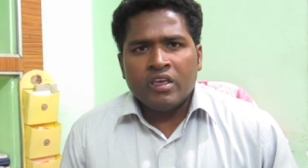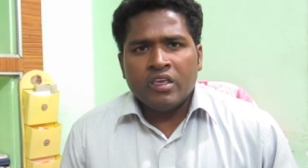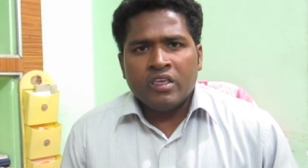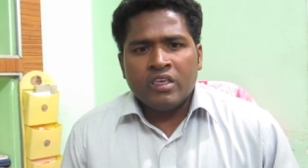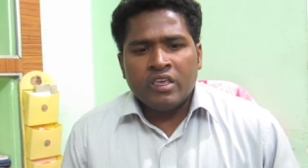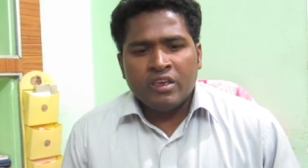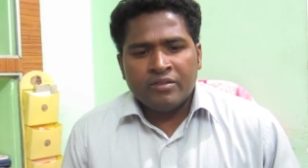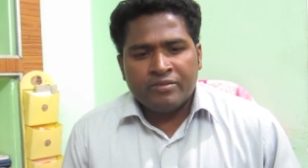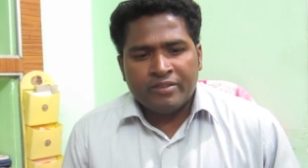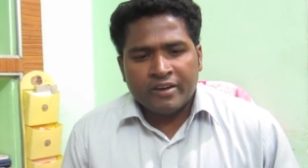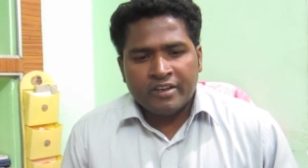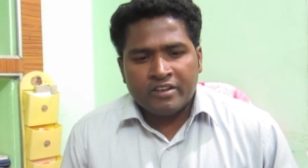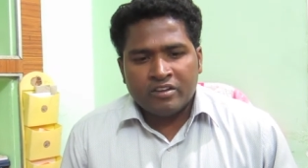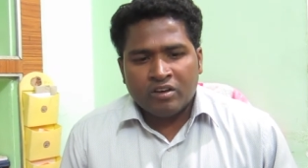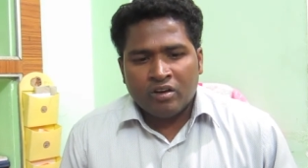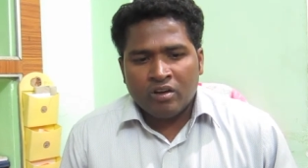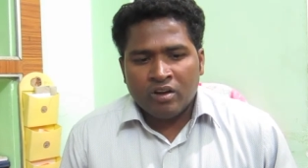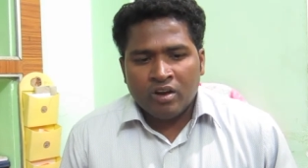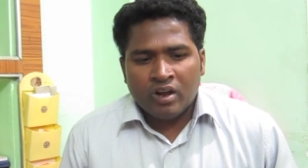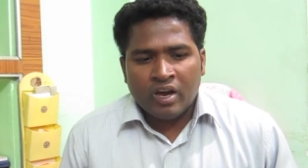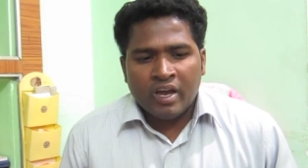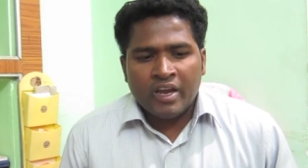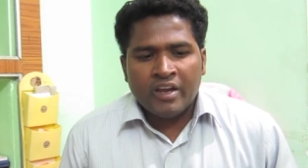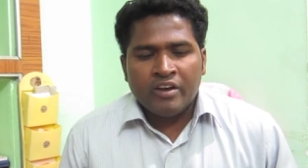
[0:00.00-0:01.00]
If at
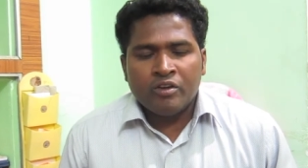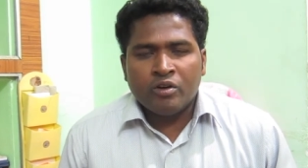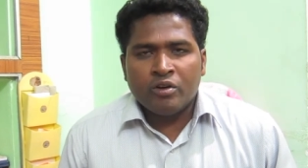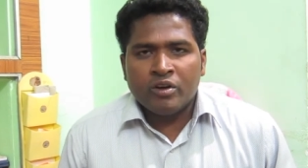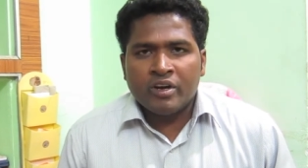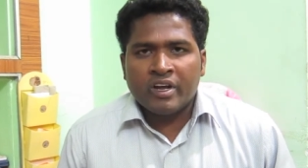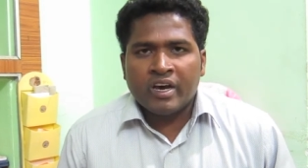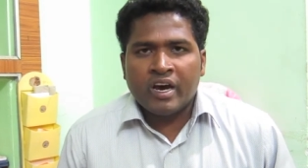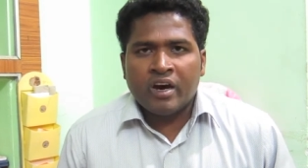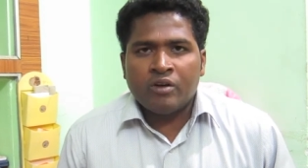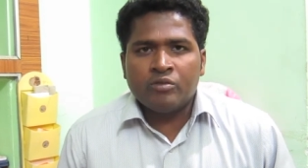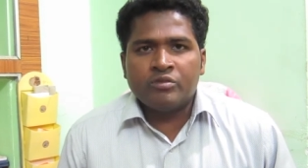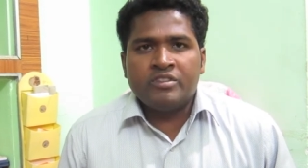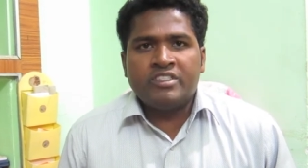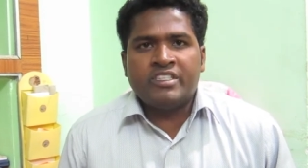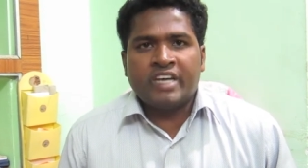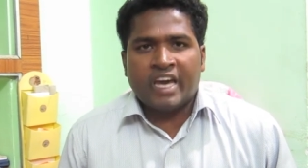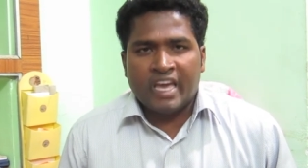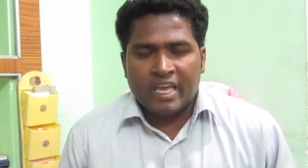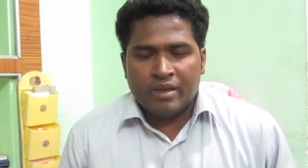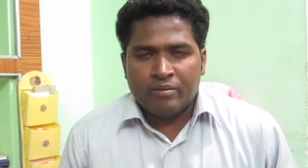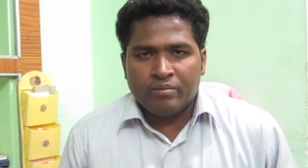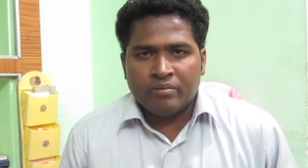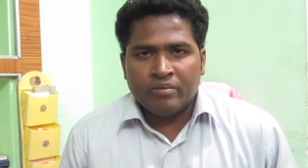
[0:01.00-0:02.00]
all I don't have
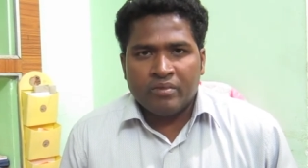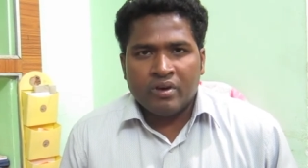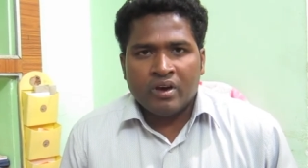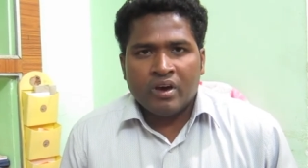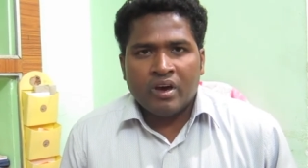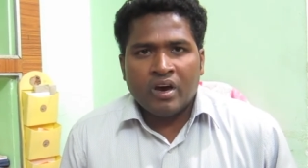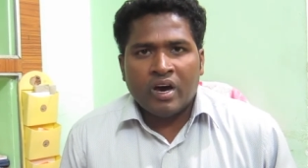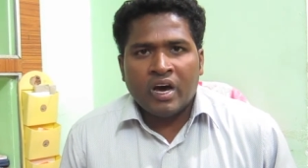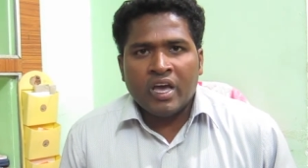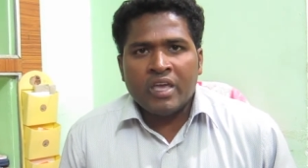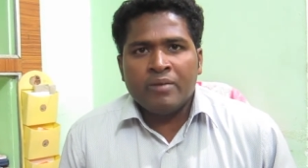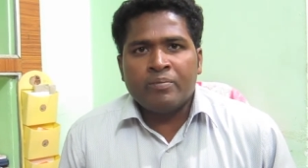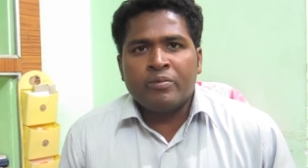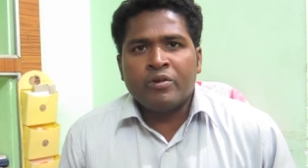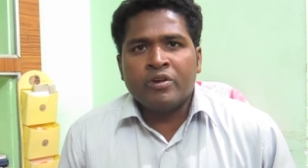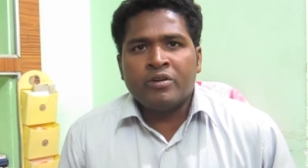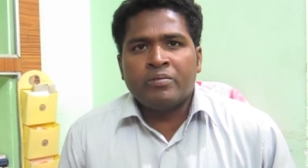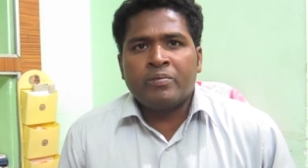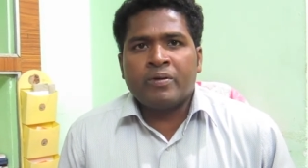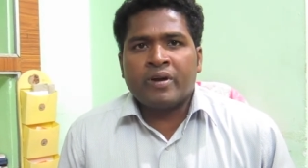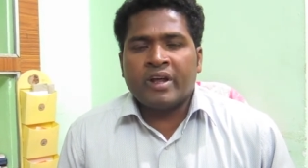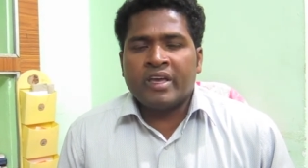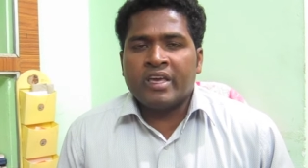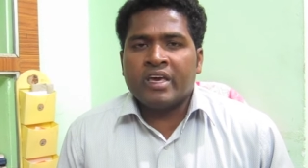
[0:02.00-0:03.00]
time I
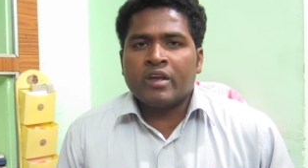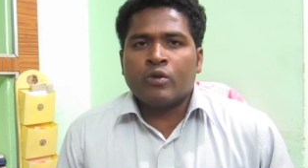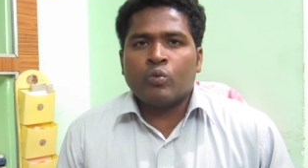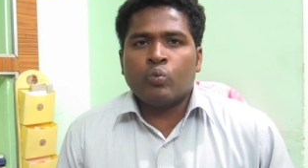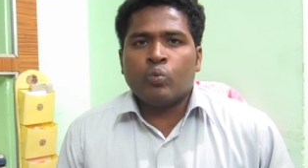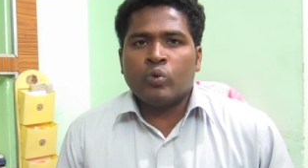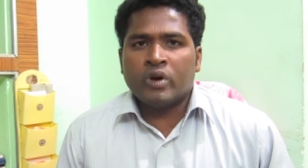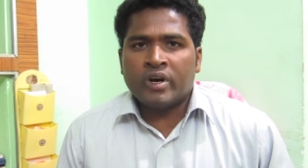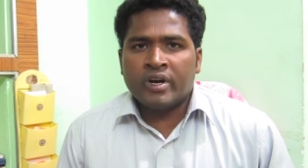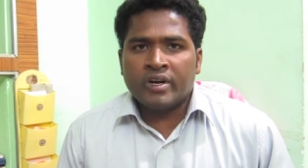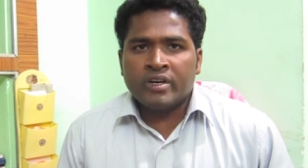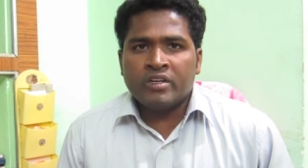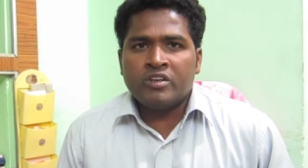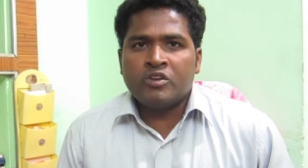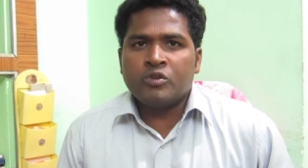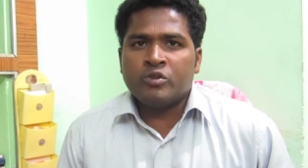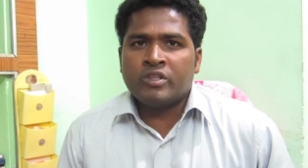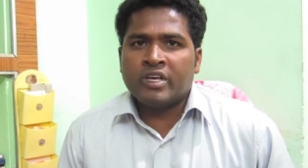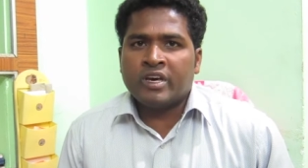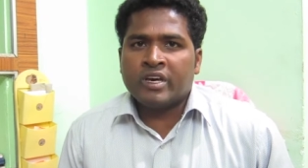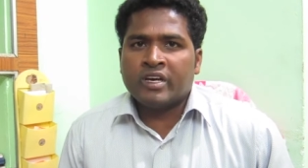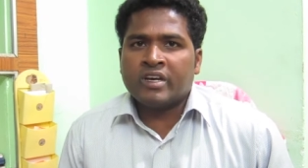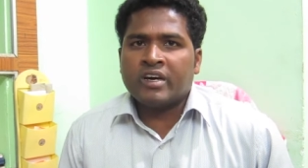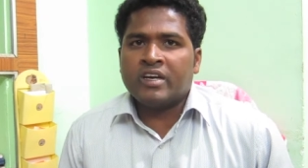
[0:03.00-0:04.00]
put prayer word to
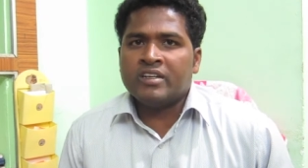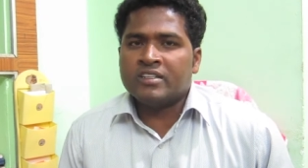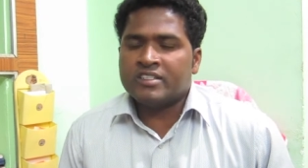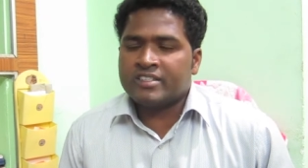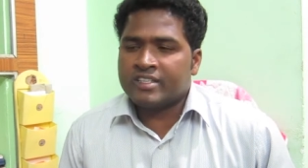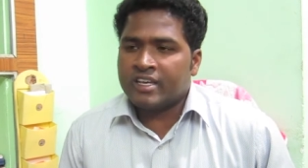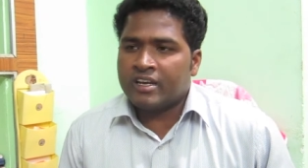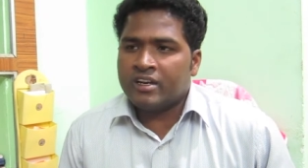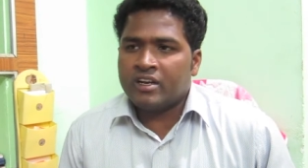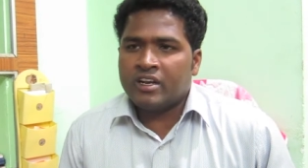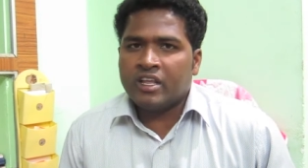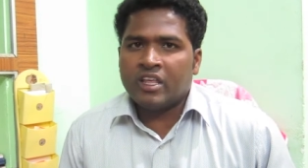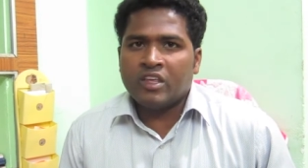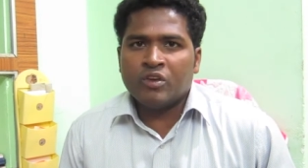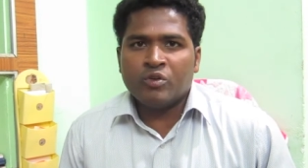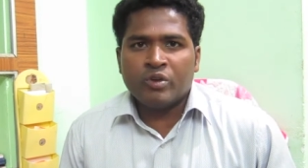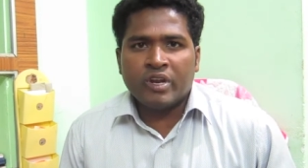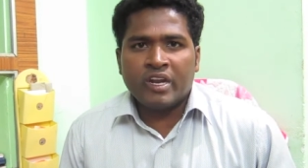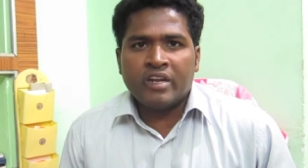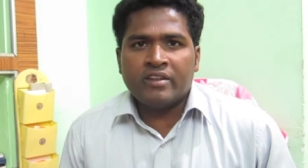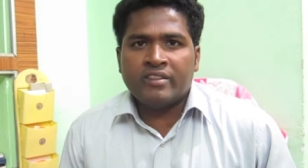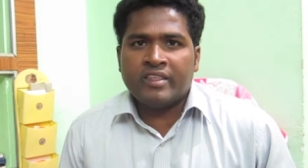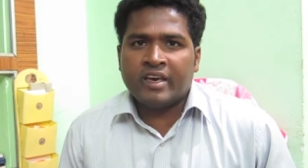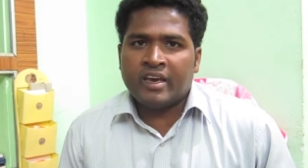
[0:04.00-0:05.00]
the concerned
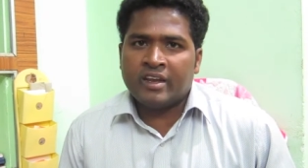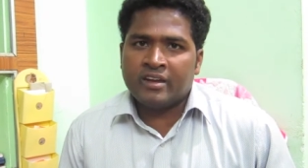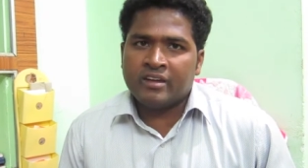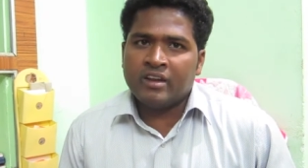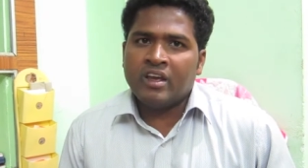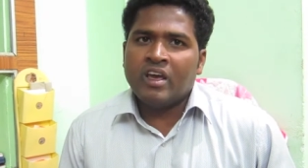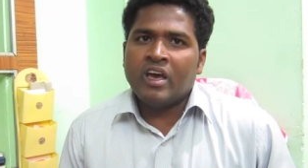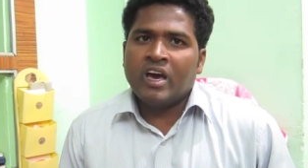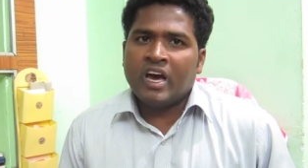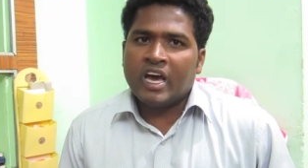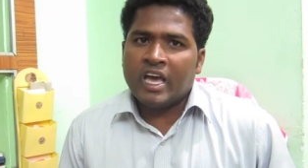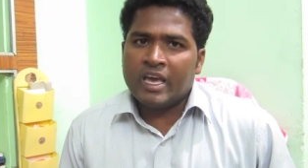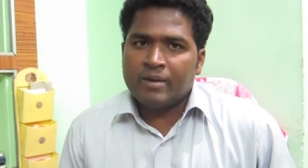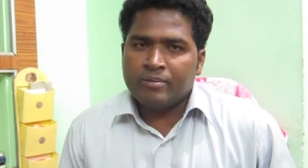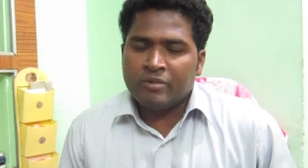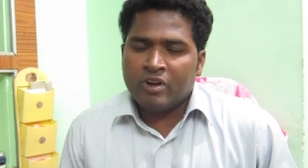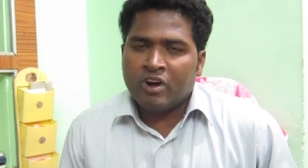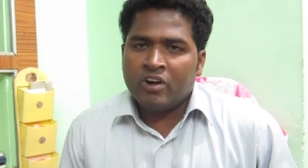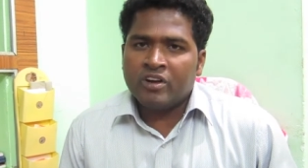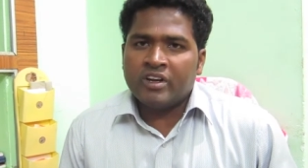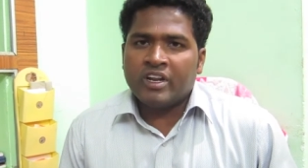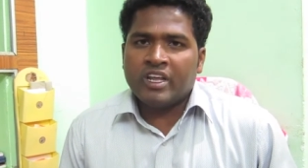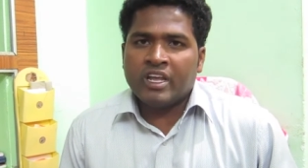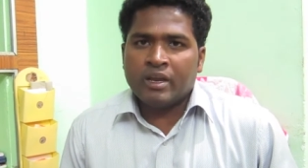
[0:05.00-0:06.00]
unit that I am
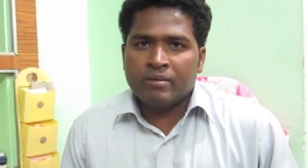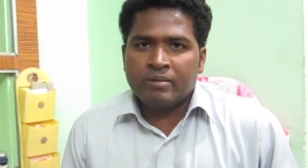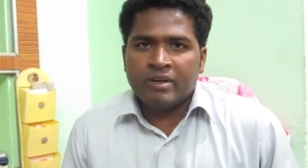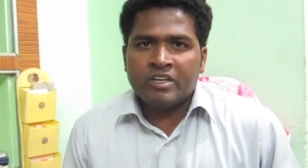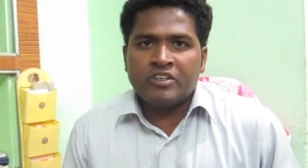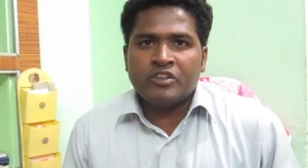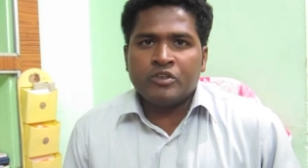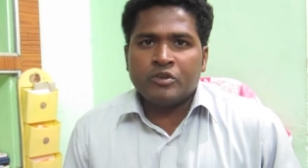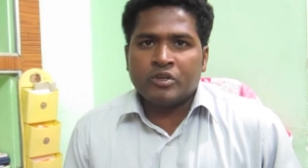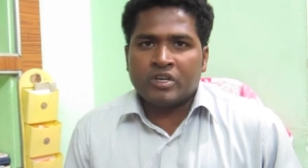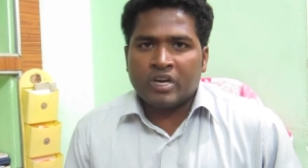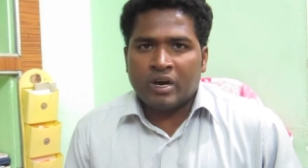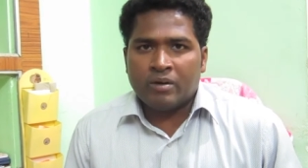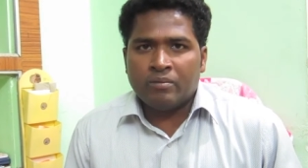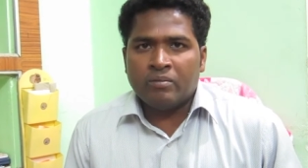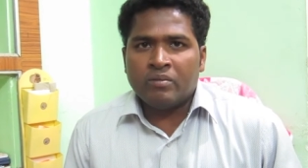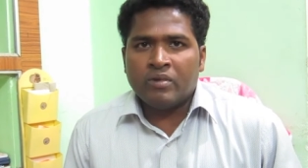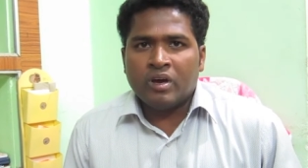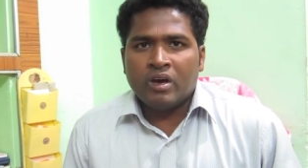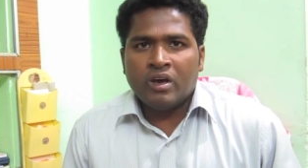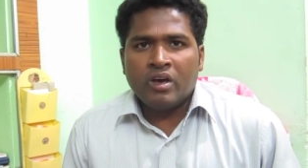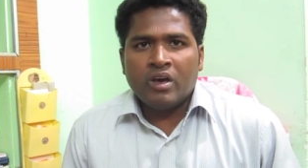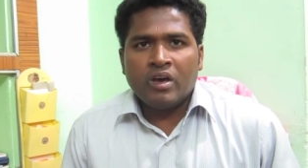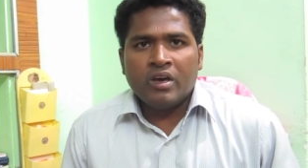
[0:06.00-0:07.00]
not able to
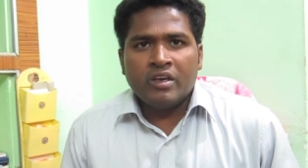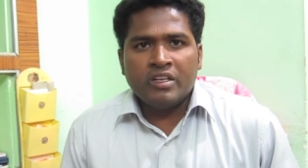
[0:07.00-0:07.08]
come.